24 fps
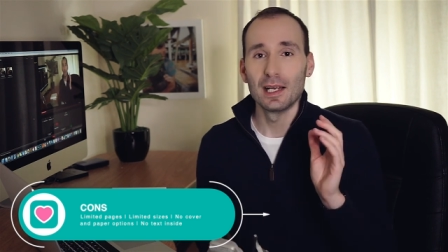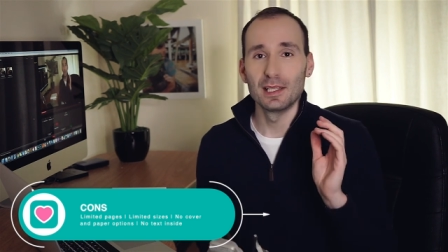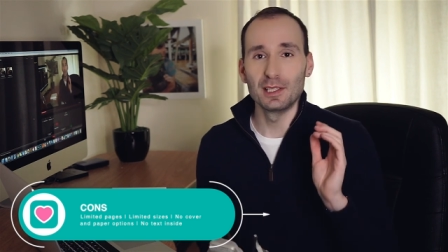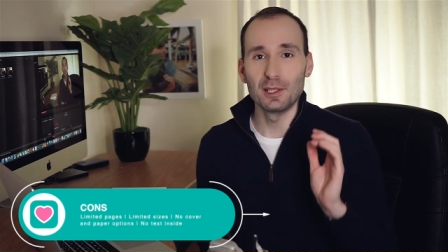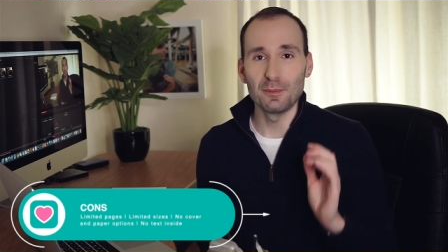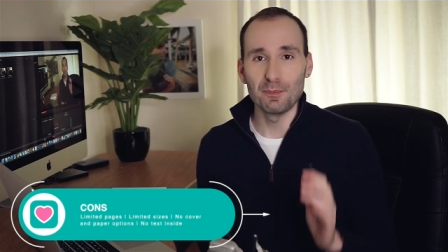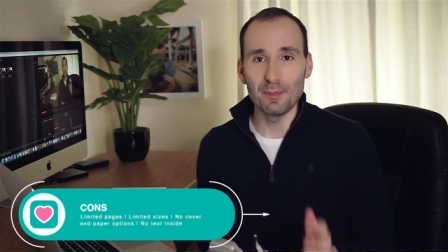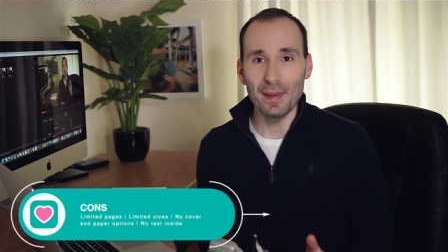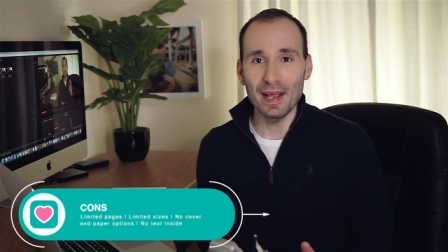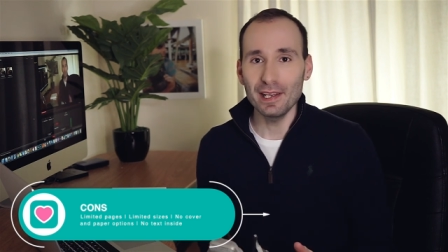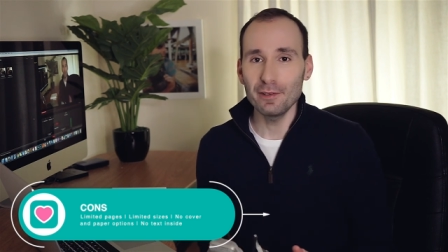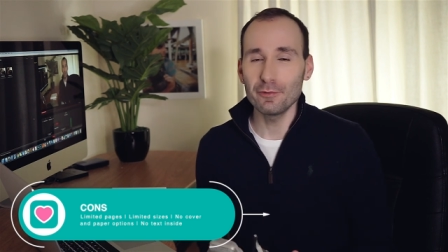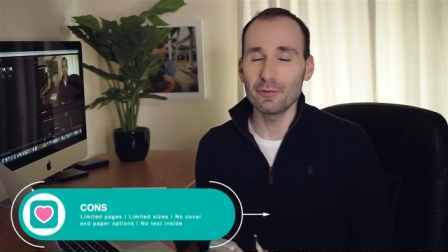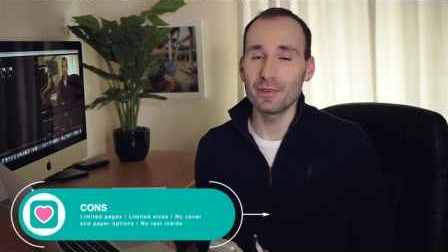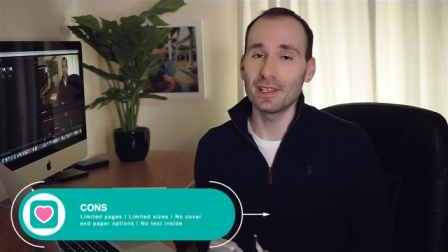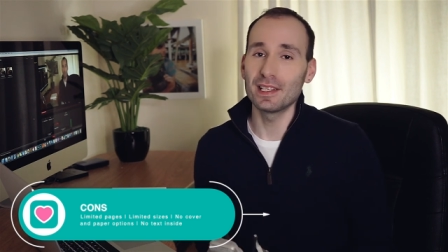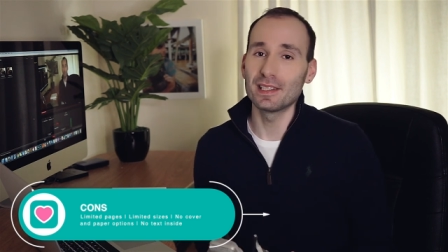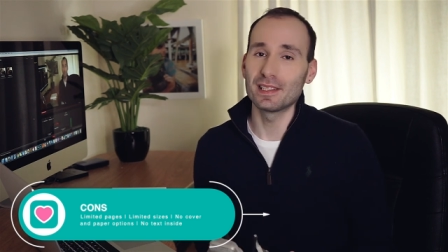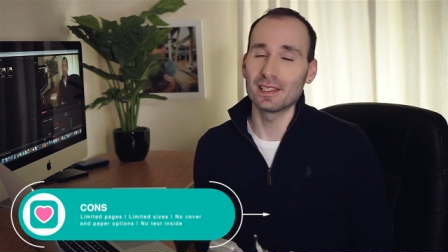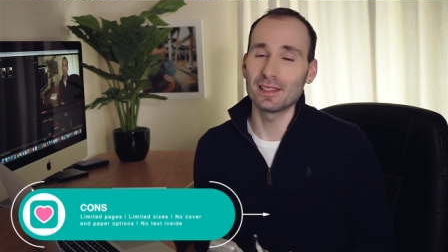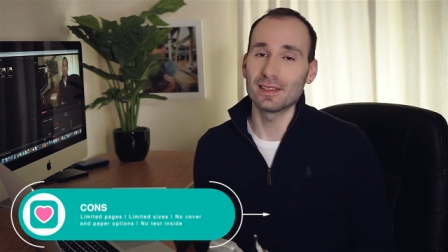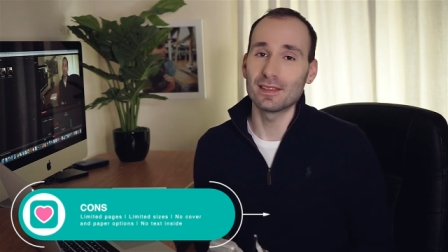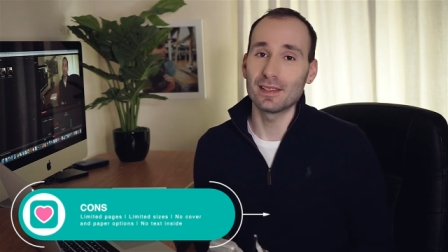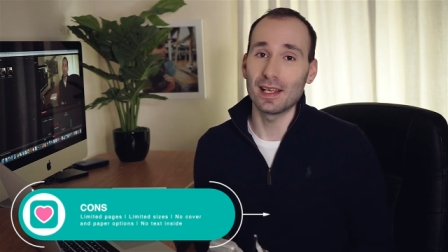The main
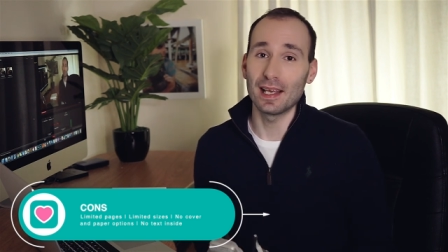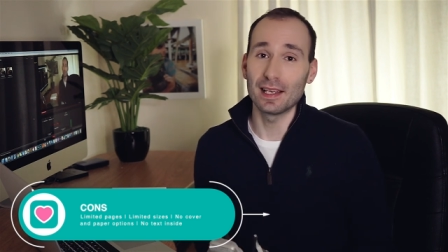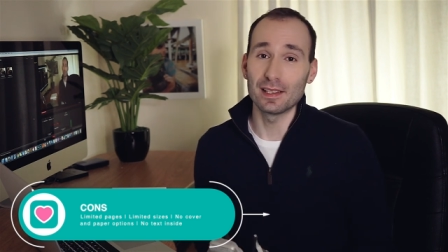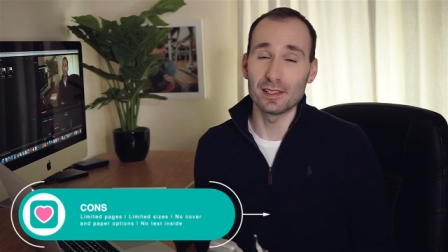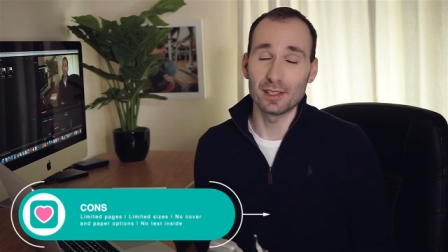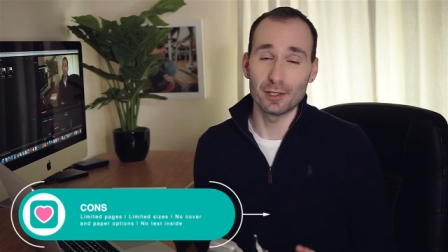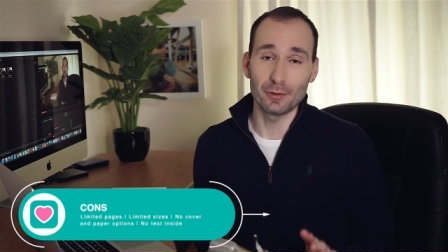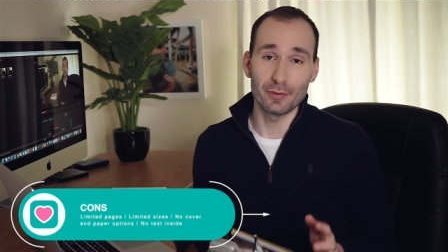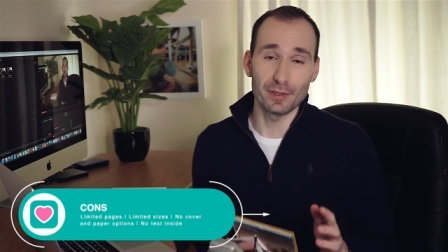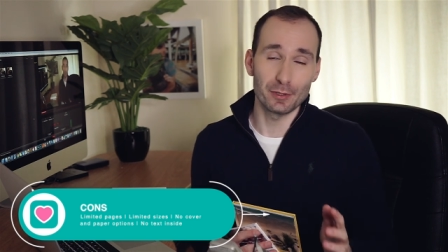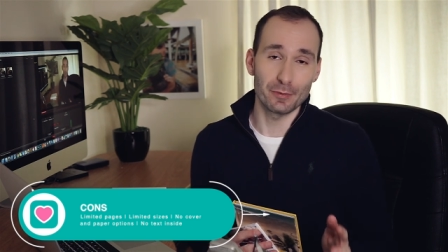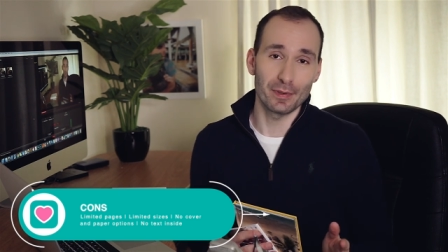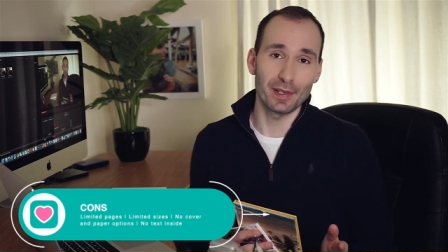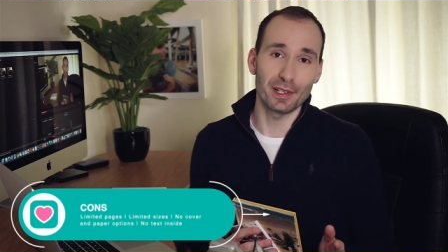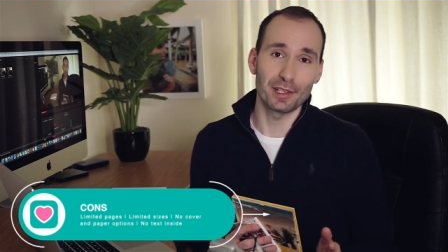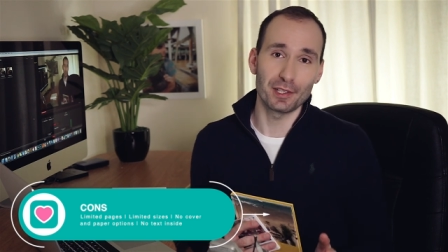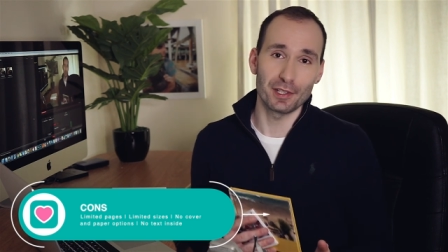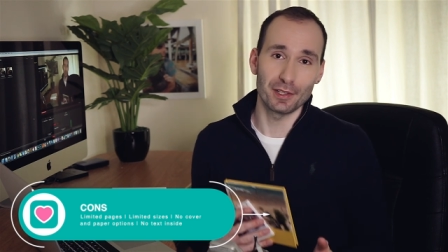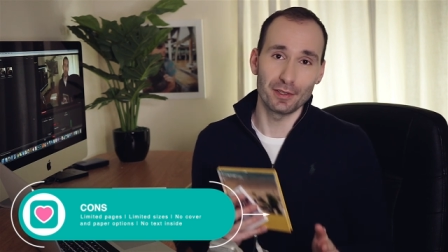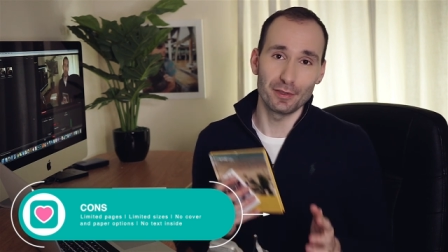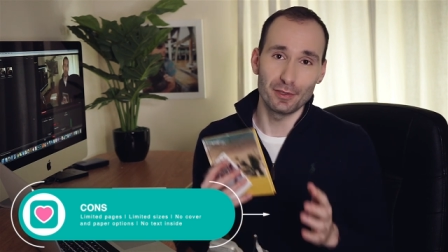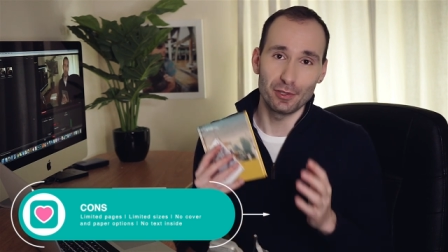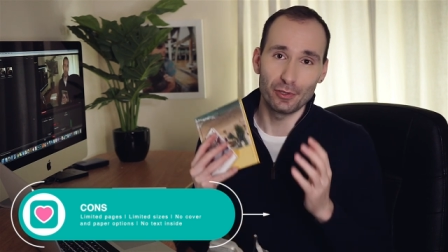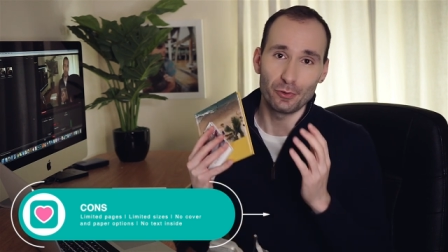reason is the
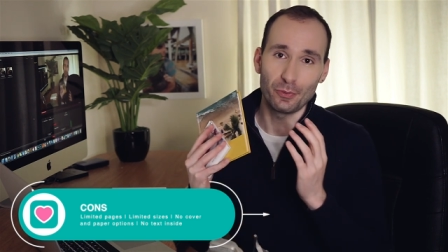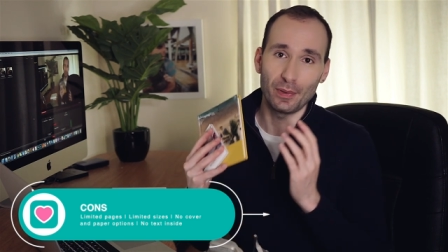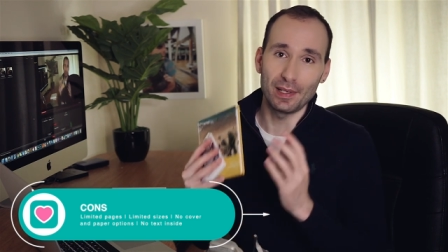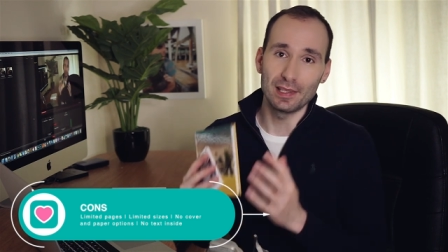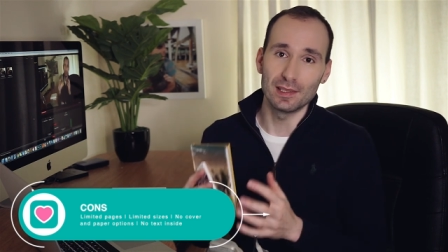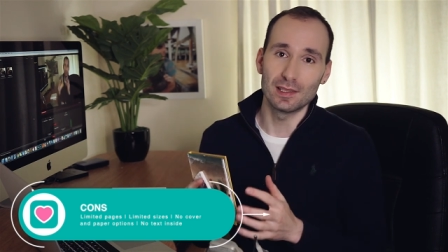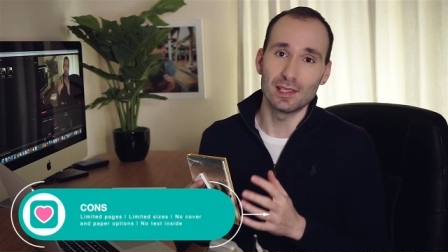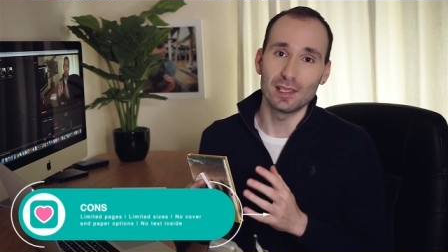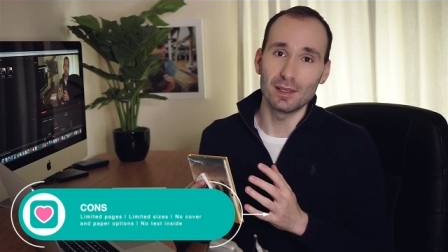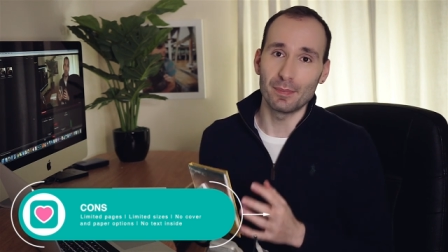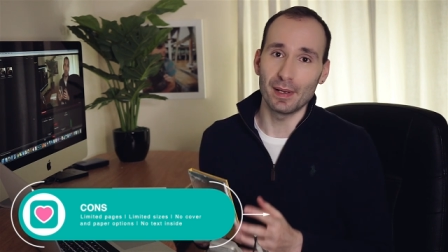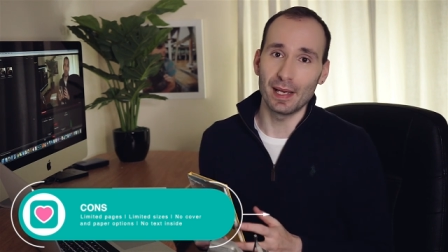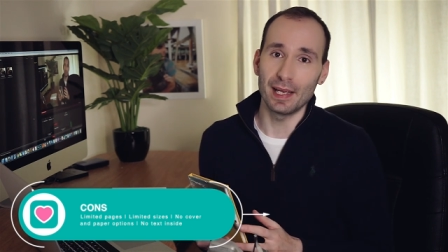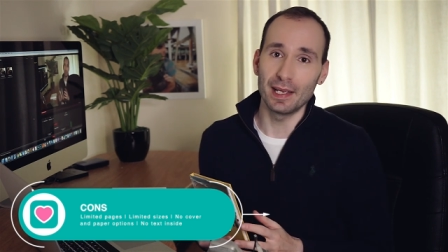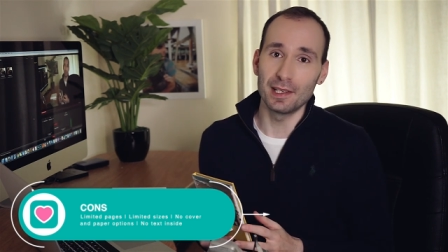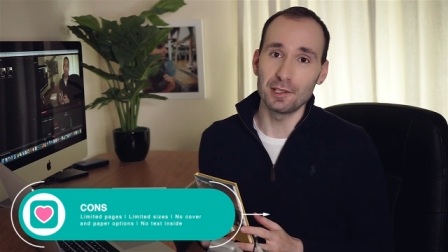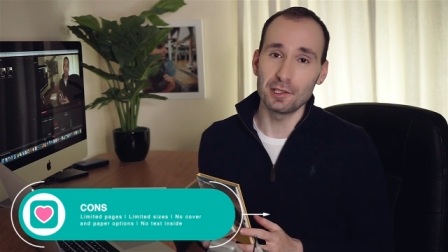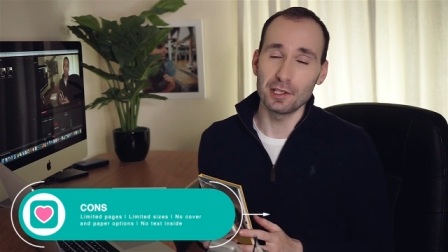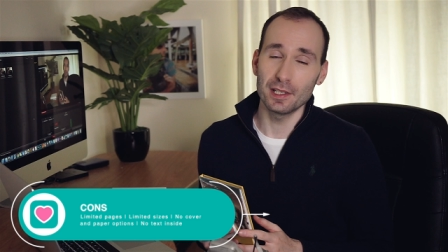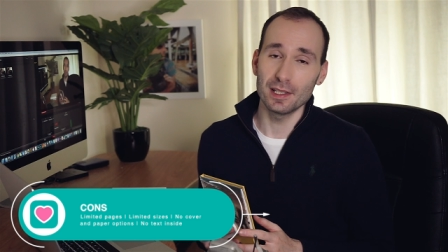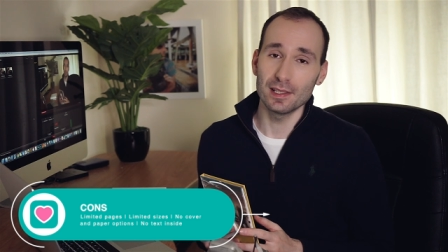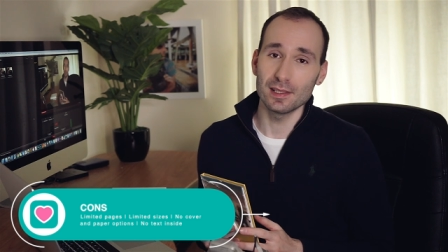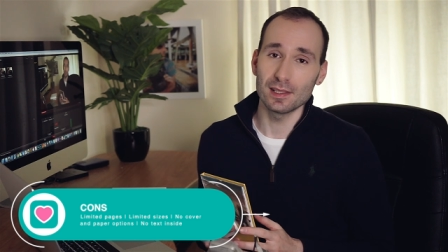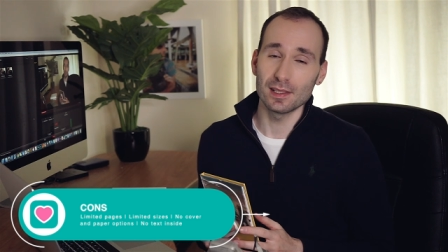restriction to 20
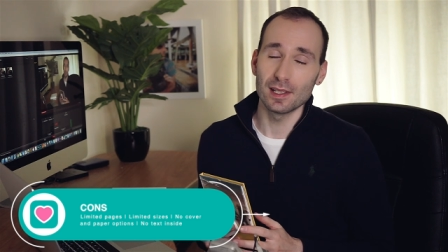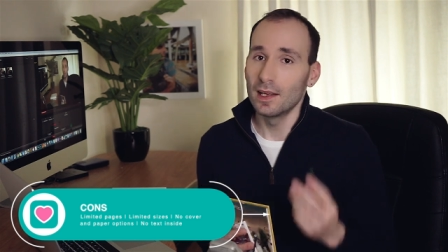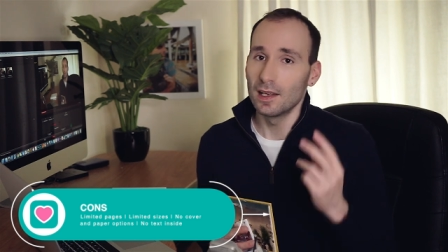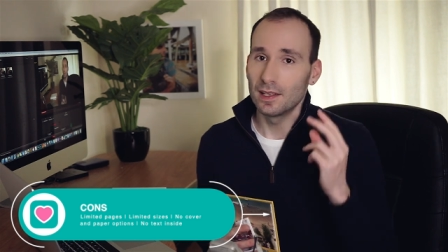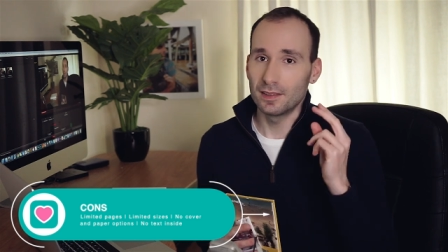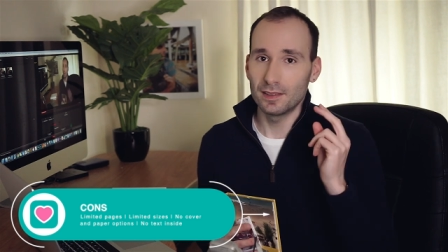pages.